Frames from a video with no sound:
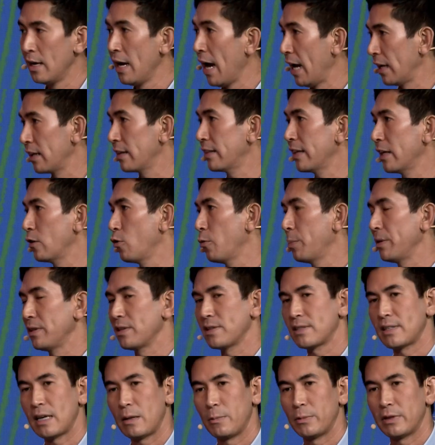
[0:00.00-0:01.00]
And I think it will be the
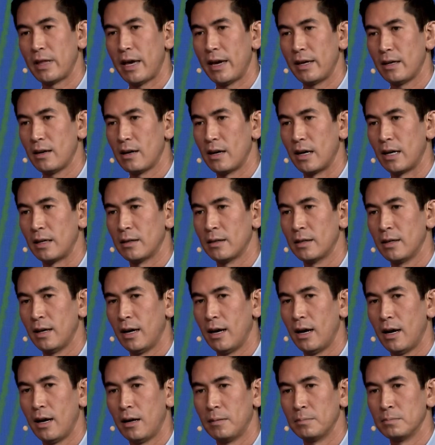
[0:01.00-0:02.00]
same with AI.
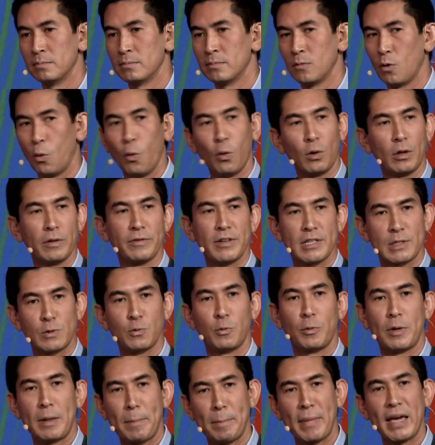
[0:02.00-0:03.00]
All of us
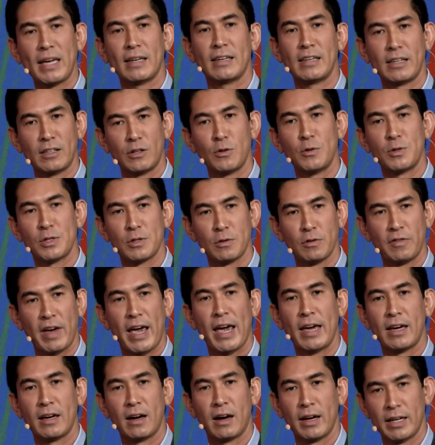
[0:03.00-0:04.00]
will be making use of
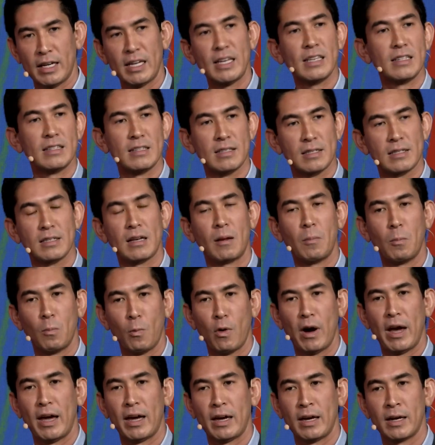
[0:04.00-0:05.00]
AI in some
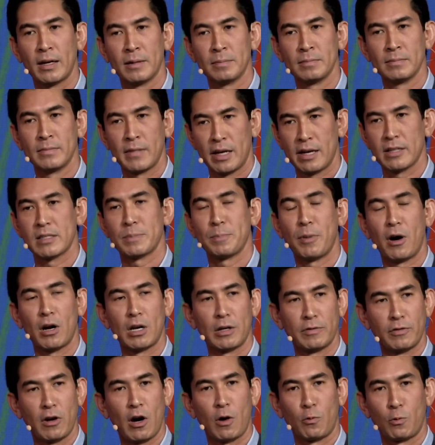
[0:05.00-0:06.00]
way as part
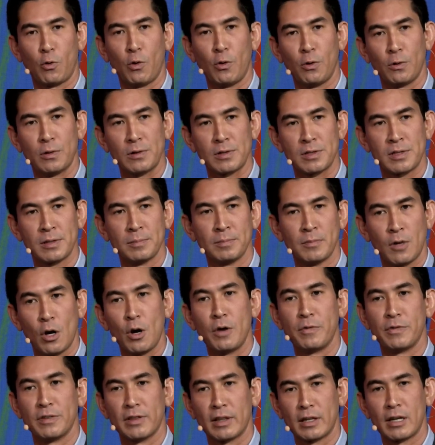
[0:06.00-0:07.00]
of our roles
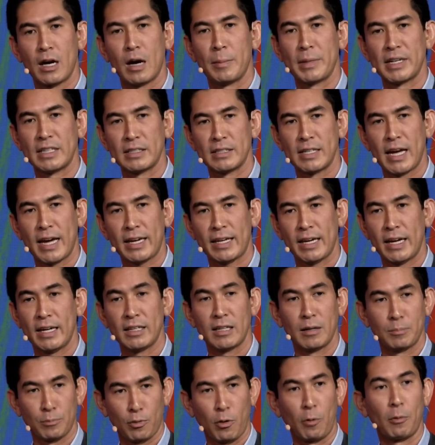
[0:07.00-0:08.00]
over the coming decade,
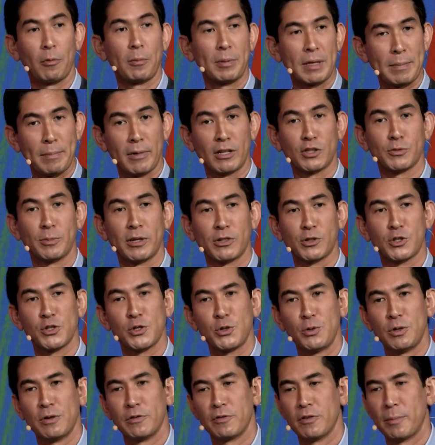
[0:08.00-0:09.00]
and probably much, much
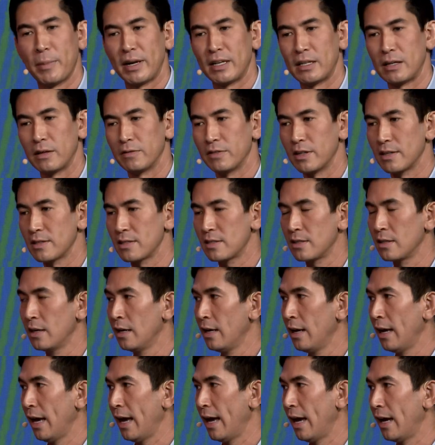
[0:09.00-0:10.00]
sooner for many of us.
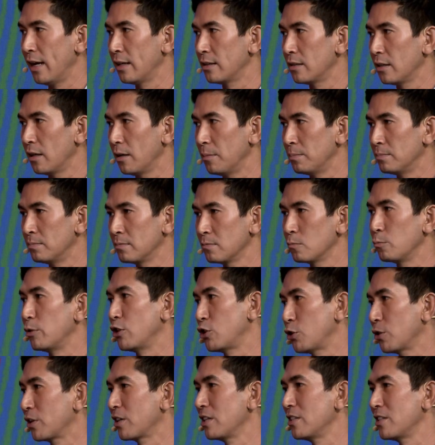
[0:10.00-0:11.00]
And we
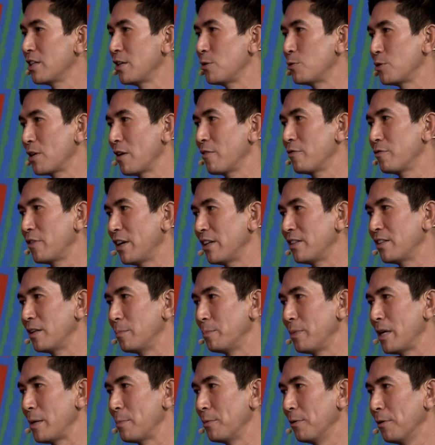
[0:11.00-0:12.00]
should continue to have faith in
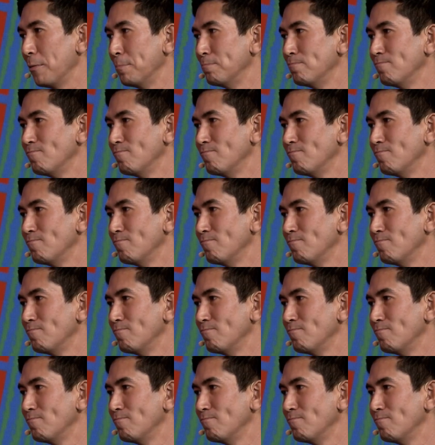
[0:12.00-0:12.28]
people.